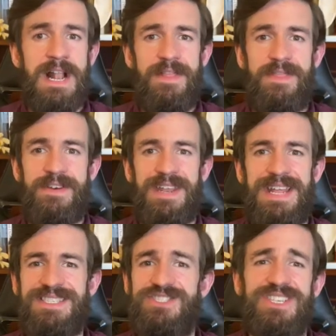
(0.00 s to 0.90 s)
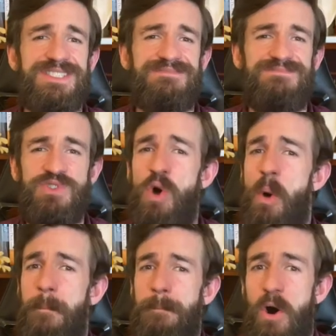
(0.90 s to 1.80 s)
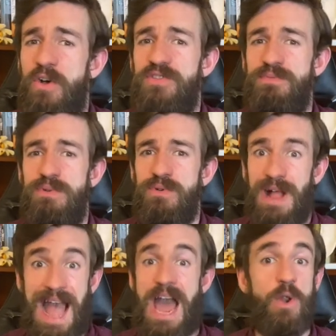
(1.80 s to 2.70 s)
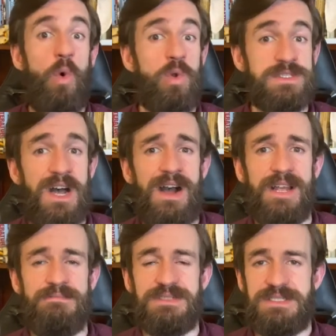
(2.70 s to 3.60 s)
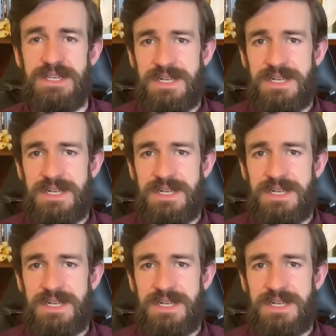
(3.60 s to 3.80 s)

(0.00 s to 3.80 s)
that it's just not possible at all times.